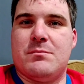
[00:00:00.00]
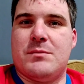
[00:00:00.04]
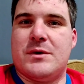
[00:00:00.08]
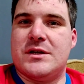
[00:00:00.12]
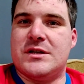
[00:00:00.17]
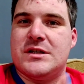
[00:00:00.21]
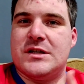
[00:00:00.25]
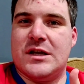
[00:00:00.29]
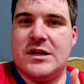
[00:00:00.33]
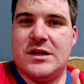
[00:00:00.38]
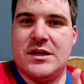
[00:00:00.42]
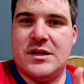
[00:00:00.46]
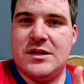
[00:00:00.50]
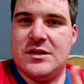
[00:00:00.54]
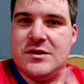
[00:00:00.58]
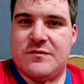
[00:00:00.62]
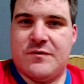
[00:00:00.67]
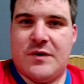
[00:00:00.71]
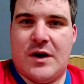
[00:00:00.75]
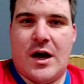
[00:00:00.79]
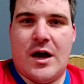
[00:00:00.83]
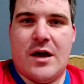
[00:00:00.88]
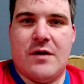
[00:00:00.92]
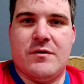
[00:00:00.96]
my son, he's
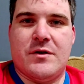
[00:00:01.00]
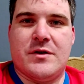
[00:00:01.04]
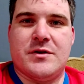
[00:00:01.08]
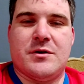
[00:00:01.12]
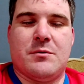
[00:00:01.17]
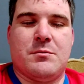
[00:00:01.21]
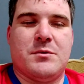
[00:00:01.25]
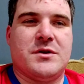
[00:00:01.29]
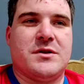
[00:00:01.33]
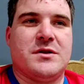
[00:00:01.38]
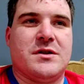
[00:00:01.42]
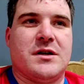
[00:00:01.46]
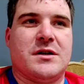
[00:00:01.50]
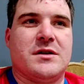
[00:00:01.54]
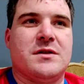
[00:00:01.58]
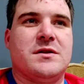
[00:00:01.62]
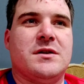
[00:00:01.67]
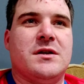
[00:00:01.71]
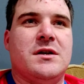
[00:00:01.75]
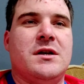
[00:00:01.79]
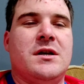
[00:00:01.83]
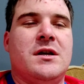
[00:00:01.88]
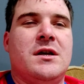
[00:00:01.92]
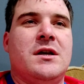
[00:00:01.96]
5, he's almost 6,